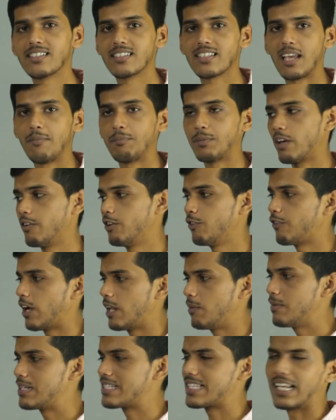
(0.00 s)
the MKV file
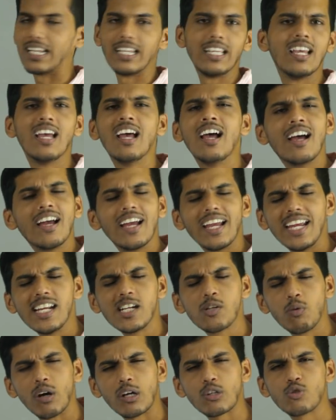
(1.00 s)
basically, it
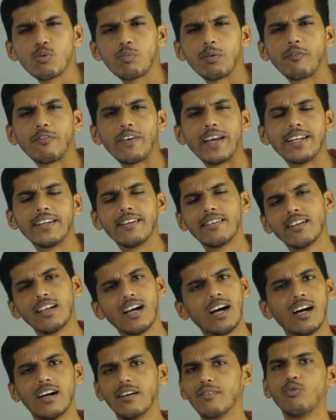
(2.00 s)
works super fine,
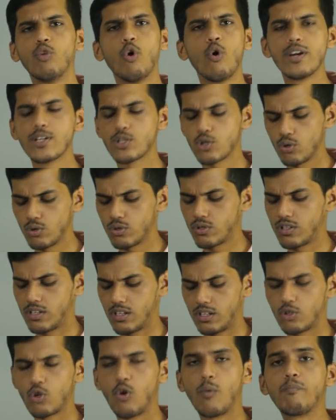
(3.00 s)
no issues,
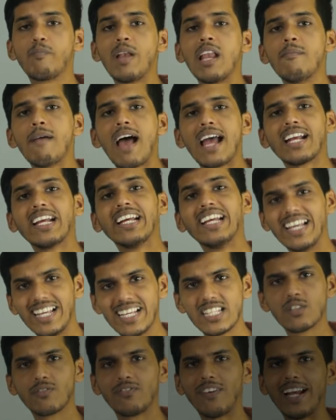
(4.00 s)
so playback
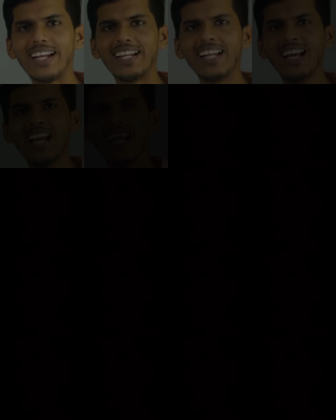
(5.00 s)
is fine.